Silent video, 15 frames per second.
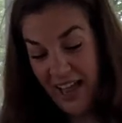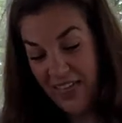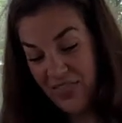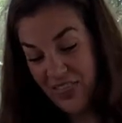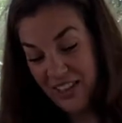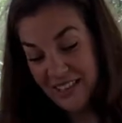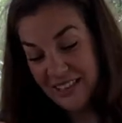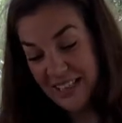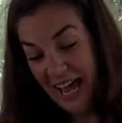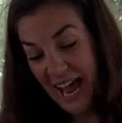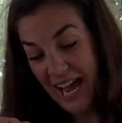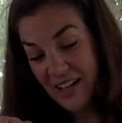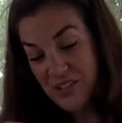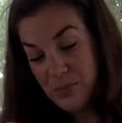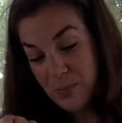The
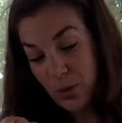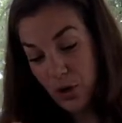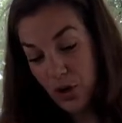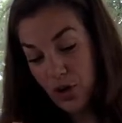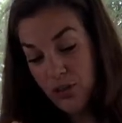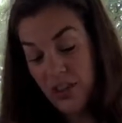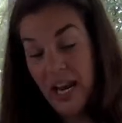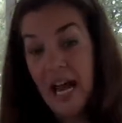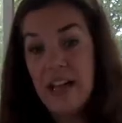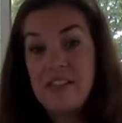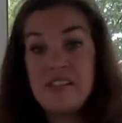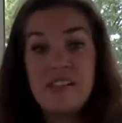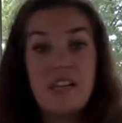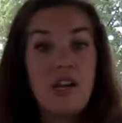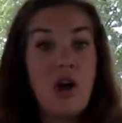last bird that I
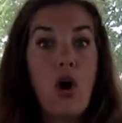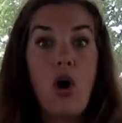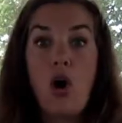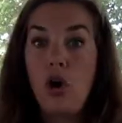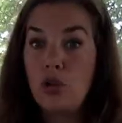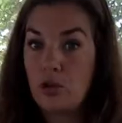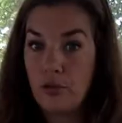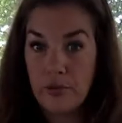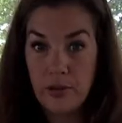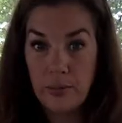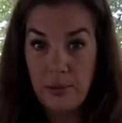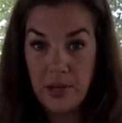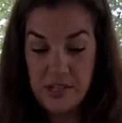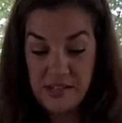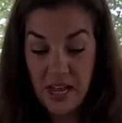see all over the
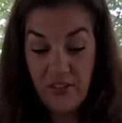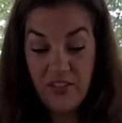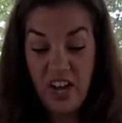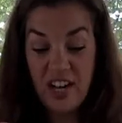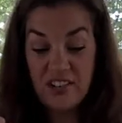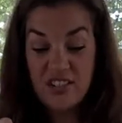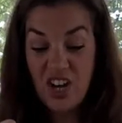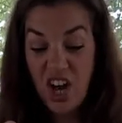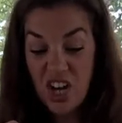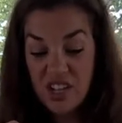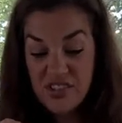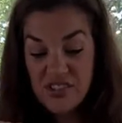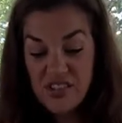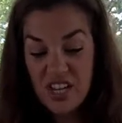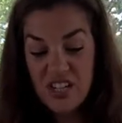place, I've got
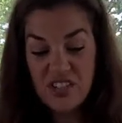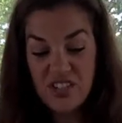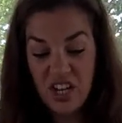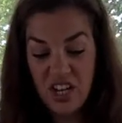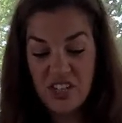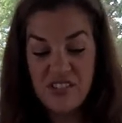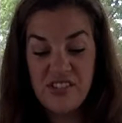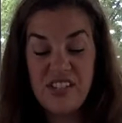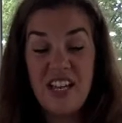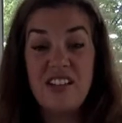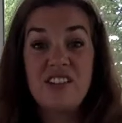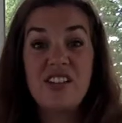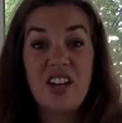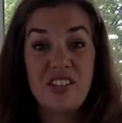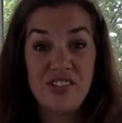tons and tons and
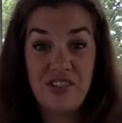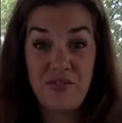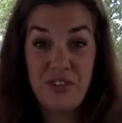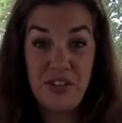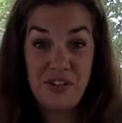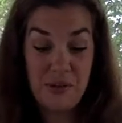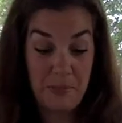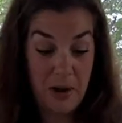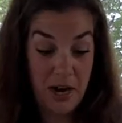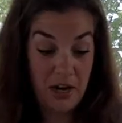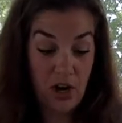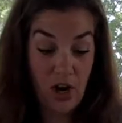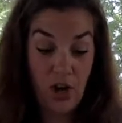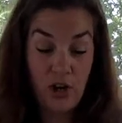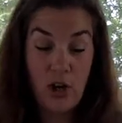tons of these in my
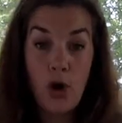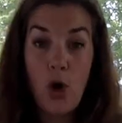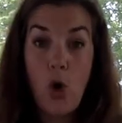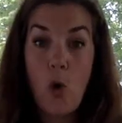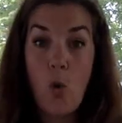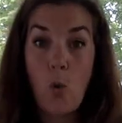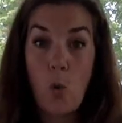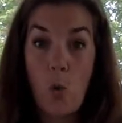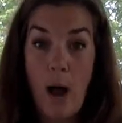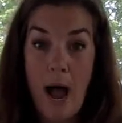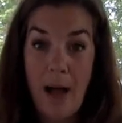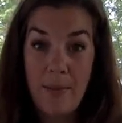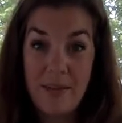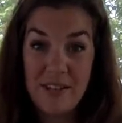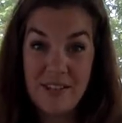yard.
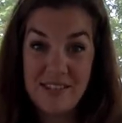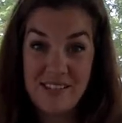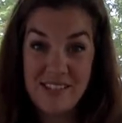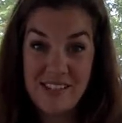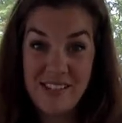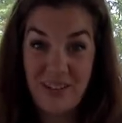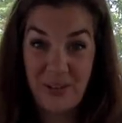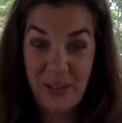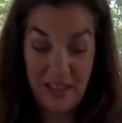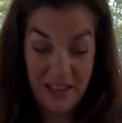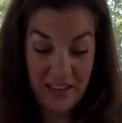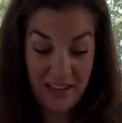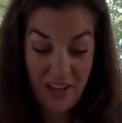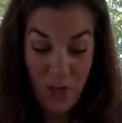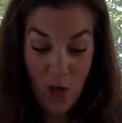Robins,
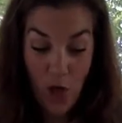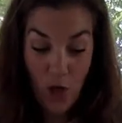okay?